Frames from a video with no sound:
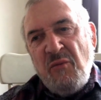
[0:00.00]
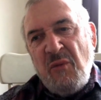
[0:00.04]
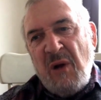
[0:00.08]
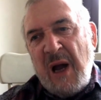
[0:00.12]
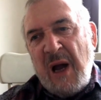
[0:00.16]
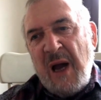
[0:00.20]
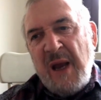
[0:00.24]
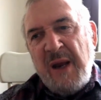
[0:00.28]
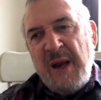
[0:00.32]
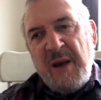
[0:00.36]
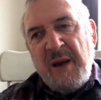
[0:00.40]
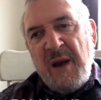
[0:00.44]

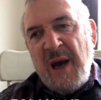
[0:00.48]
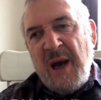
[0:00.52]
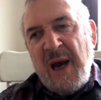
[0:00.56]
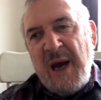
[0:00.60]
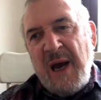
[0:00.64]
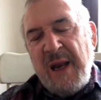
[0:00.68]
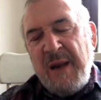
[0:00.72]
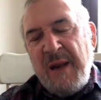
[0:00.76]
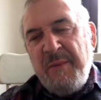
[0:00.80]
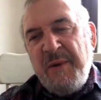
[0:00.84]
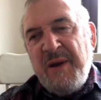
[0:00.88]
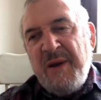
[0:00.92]
I don't know, I
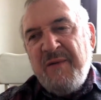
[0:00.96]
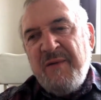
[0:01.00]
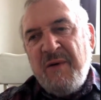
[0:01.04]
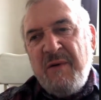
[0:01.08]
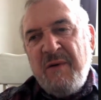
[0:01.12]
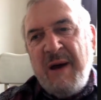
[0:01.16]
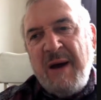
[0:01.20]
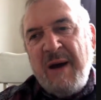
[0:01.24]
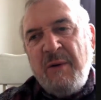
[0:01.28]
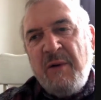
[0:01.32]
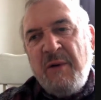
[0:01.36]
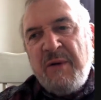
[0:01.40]
had a bit of a
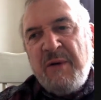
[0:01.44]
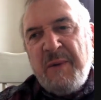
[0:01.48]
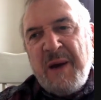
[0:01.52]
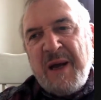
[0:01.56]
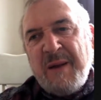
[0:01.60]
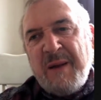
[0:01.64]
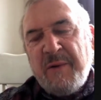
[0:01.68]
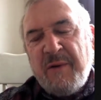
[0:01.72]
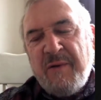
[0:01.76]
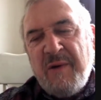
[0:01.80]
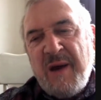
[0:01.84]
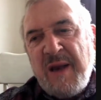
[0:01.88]
row with
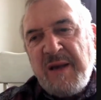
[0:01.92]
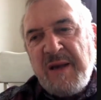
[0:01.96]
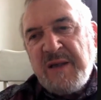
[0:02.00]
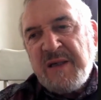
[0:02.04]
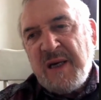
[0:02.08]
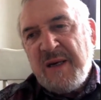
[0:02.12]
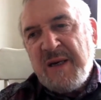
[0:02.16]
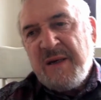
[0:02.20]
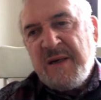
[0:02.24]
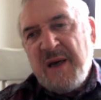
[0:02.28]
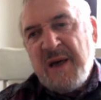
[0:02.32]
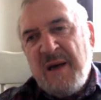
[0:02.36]
Pat Grace,
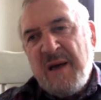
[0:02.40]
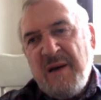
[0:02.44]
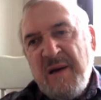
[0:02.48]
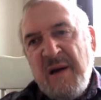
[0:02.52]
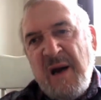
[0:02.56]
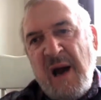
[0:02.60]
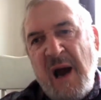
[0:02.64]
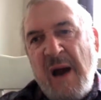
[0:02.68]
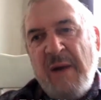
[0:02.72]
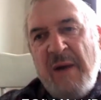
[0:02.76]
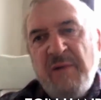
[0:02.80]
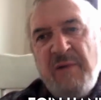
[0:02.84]
and
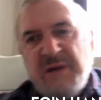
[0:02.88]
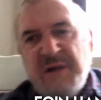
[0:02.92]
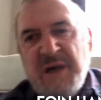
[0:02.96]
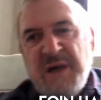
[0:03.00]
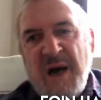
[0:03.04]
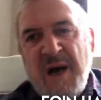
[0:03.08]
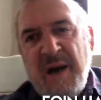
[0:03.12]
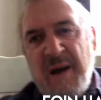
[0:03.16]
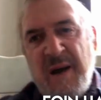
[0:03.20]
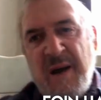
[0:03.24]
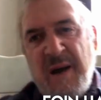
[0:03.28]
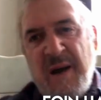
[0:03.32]
I
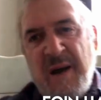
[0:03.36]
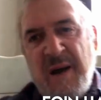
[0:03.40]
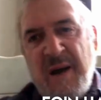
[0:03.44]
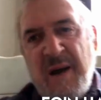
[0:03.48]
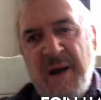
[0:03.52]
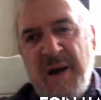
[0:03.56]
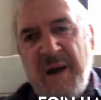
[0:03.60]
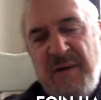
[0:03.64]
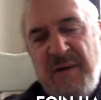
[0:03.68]
resigned